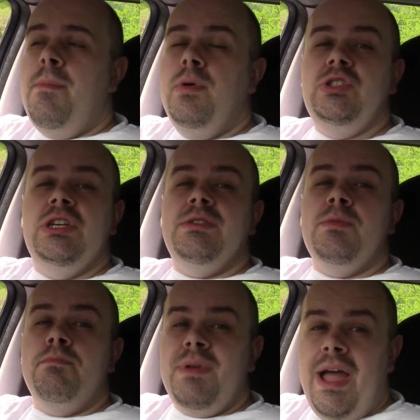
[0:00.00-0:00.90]
budget
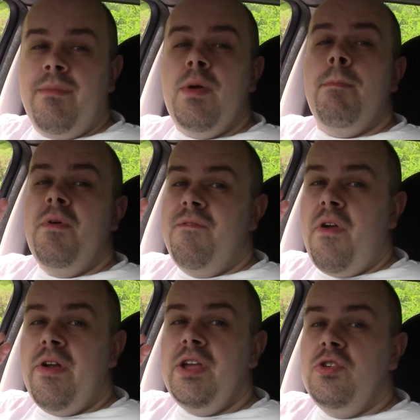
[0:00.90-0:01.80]
camera but
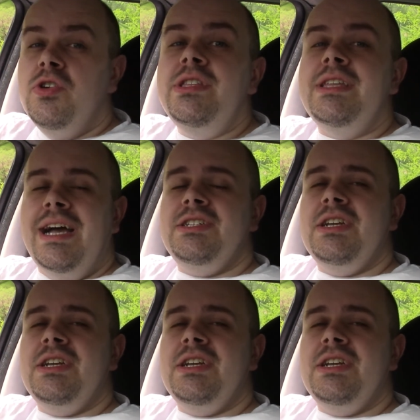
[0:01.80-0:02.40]
very good dash